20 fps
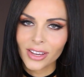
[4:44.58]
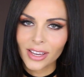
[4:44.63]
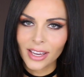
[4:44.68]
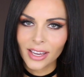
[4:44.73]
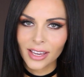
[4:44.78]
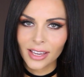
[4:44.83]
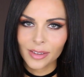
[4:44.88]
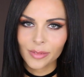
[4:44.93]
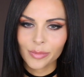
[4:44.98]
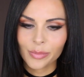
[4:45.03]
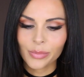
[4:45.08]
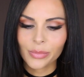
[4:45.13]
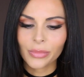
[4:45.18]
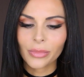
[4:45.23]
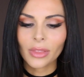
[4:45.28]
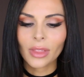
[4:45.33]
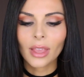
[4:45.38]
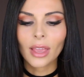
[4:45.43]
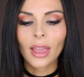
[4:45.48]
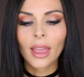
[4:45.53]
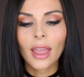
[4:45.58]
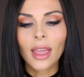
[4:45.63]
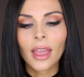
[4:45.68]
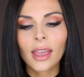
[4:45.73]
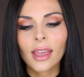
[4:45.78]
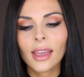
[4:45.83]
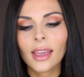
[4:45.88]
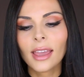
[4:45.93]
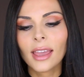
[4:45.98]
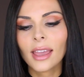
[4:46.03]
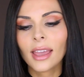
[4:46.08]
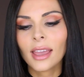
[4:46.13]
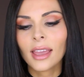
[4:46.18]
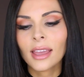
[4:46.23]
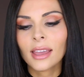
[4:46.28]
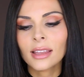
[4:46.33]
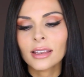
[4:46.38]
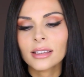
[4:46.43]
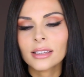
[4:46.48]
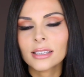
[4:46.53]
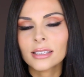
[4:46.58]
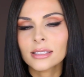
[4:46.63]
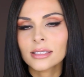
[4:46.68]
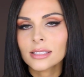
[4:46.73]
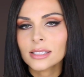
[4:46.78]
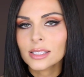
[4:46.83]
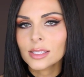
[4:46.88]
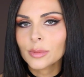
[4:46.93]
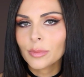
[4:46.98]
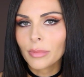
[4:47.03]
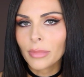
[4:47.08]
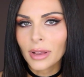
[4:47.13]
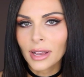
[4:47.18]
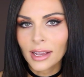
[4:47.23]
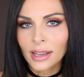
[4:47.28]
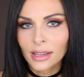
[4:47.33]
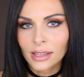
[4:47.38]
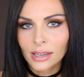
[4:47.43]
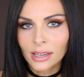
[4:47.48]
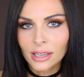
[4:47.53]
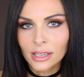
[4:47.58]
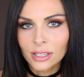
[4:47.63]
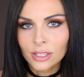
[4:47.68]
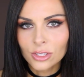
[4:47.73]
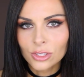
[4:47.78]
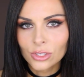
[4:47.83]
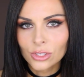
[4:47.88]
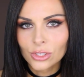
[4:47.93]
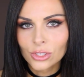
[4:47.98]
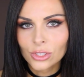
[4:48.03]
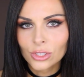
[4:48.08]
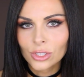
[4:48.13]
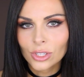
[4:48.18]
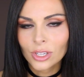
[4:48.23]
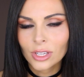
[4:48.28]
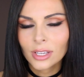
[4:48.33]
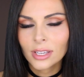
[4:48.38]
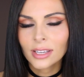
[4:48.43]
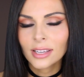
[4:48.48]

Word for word: Okay. And in Spanish,